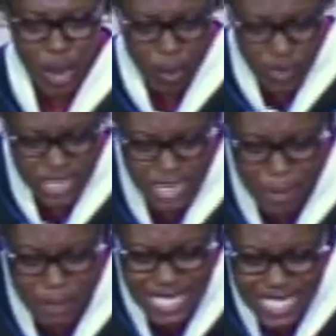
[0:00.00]
I will
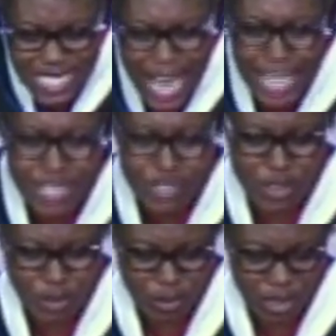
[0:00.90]
stand beside
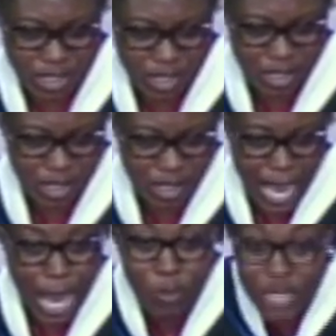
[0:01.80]
you.
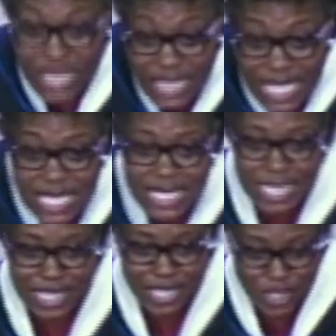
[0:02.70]
I will
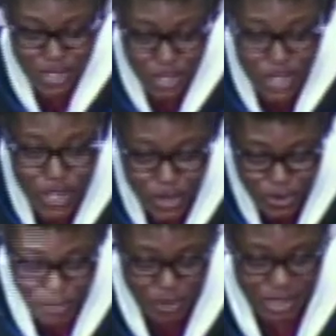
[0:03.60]
listen to you.
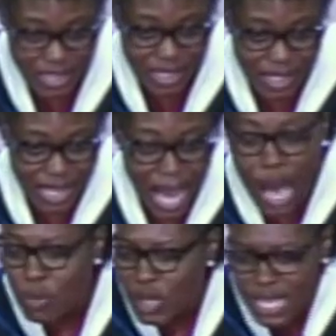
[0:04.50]

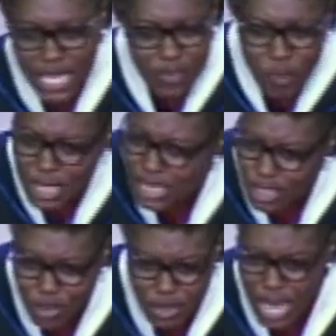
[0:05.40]
I will give what
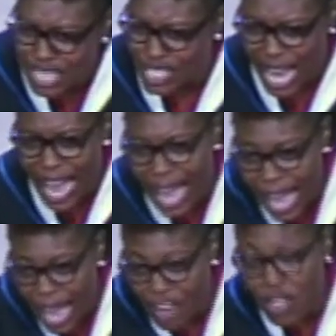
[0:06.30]
little knowledge I
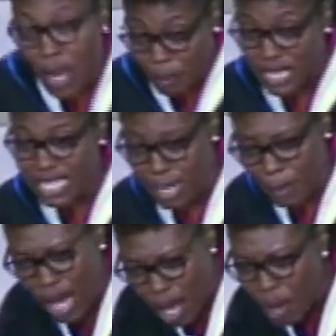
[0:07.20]
have because I'm
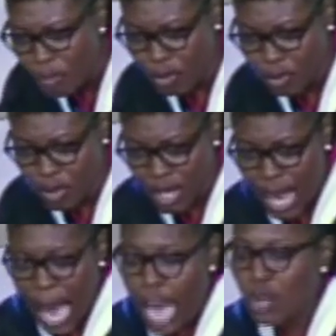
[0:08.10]
humble.
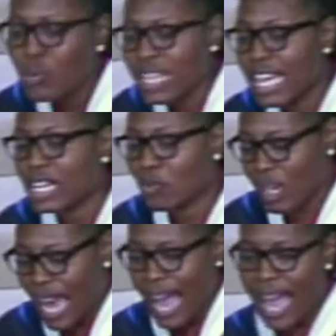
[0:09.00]
I don't get
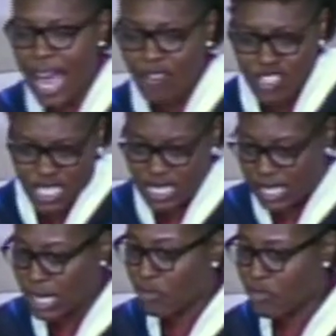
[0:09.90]
what I have just to
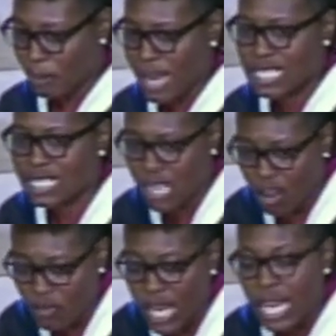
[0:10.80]
keep for
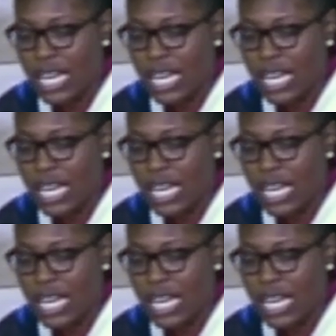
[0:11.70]
myself.